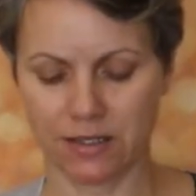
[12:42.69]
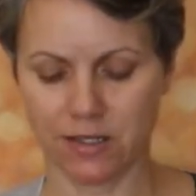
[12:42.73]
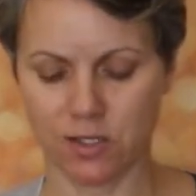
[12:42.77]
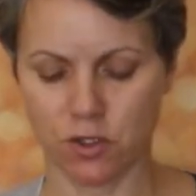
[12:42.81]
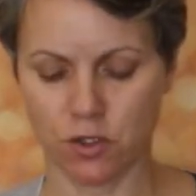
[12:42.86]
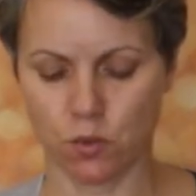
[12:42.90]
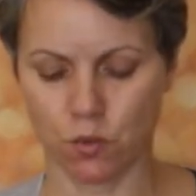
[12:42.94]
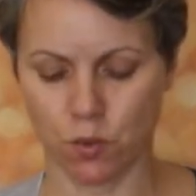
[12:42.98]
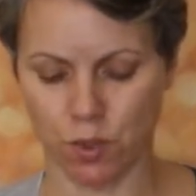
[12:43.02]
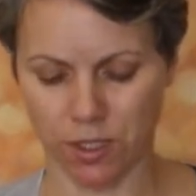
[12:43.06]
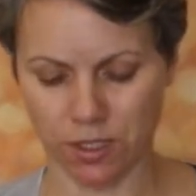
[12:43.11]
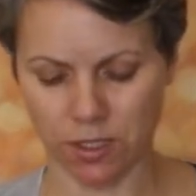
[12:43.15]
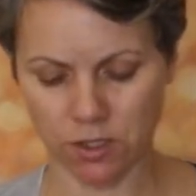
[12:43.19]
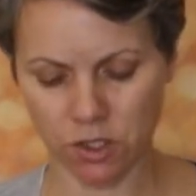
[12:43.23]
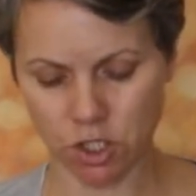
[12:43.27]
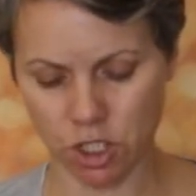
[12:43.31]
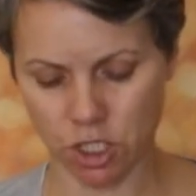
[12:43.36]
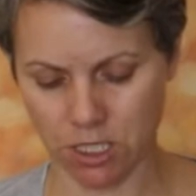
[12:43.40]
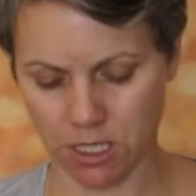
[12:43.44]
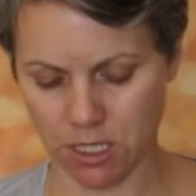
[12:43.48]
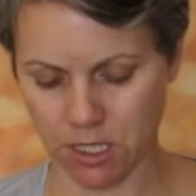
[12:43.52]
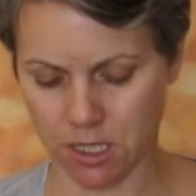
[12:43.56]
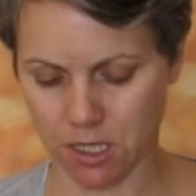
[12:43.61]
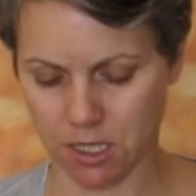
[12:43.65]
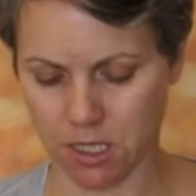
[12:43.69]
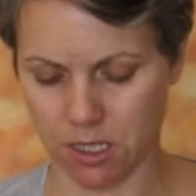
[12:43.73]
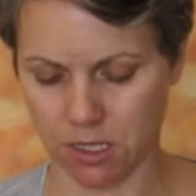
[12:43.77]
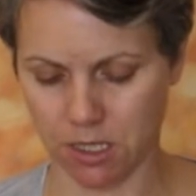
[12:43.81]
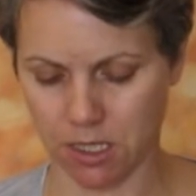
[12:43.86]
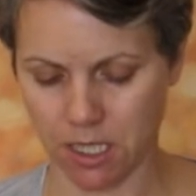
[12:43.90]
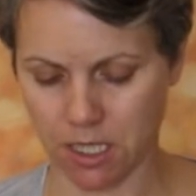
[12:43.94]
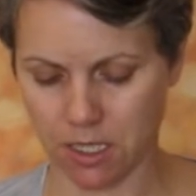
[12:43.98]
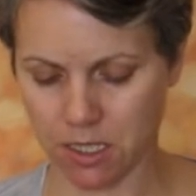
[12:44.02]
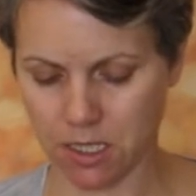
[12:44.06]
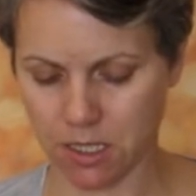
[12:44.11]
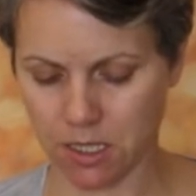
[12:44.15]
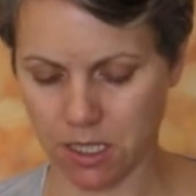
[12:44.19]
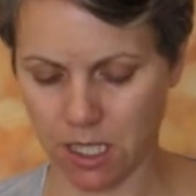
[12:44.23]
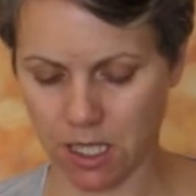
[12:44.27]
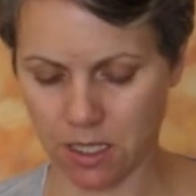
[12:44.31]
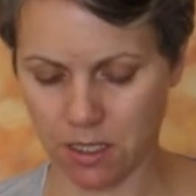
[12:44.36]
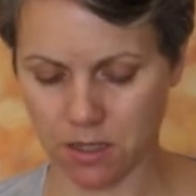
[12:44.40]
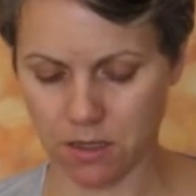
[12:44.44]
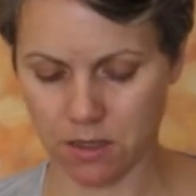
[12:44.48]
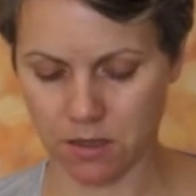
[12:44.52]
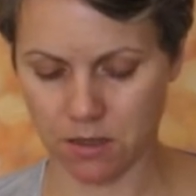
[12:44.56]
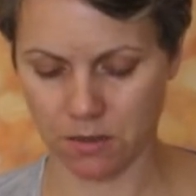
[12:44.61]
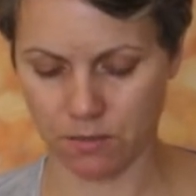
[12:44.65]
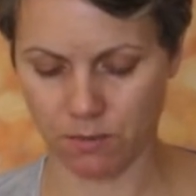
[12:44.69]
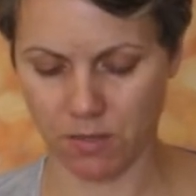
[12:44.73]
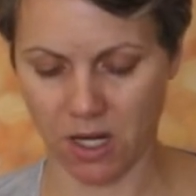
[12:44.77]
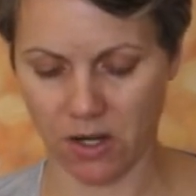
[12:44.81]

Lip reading: This is real cheese, deluxe slices,